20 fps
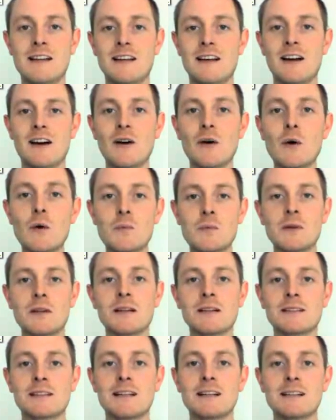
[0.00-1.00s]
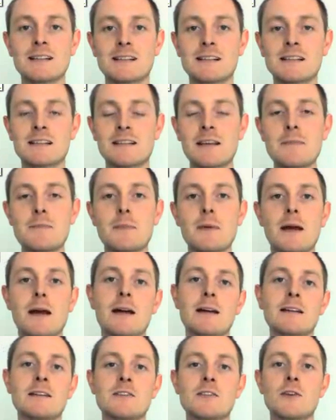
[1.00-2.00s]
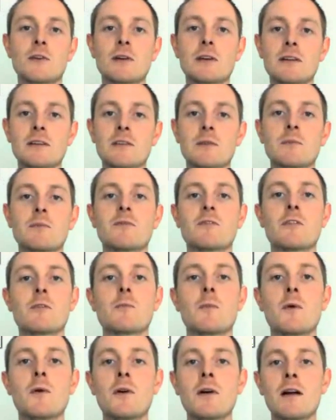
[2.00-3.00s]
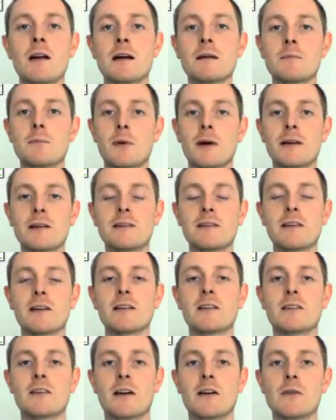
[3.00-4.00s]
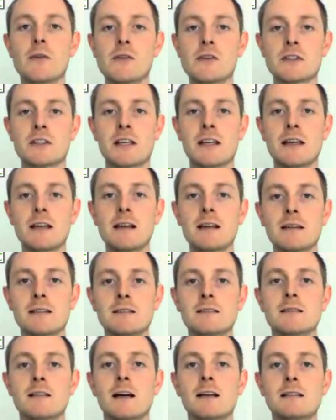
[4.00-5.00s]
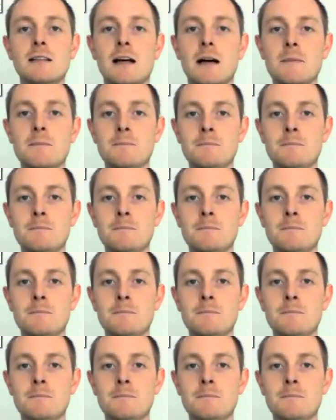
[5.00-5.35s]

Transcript: I hope you like that little tip and join us for more at bitesizeirishgaelic.com.